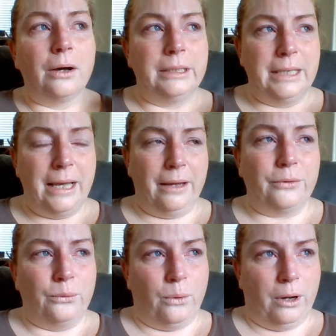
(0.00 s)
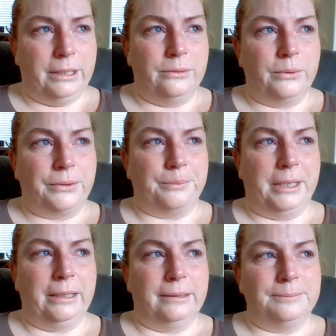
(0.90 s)
All he'd ever wanted with
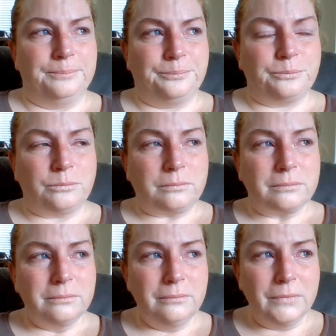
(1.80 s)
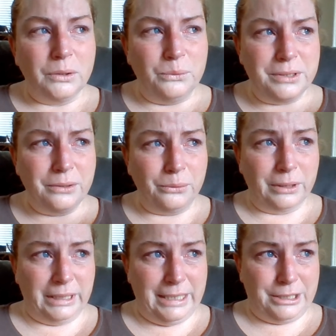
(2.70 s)
me was a
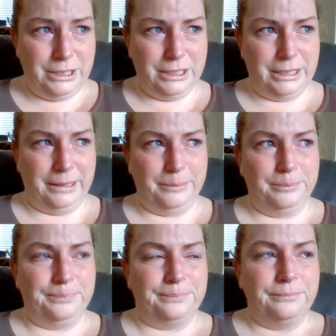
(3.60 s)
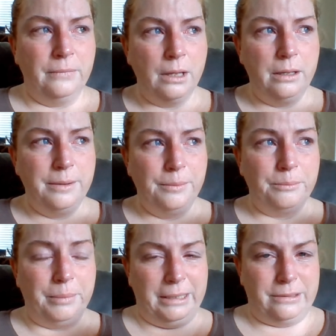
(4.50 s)
relationship
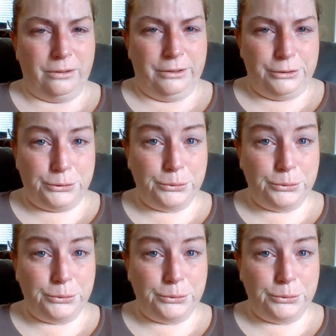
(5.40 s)
based on the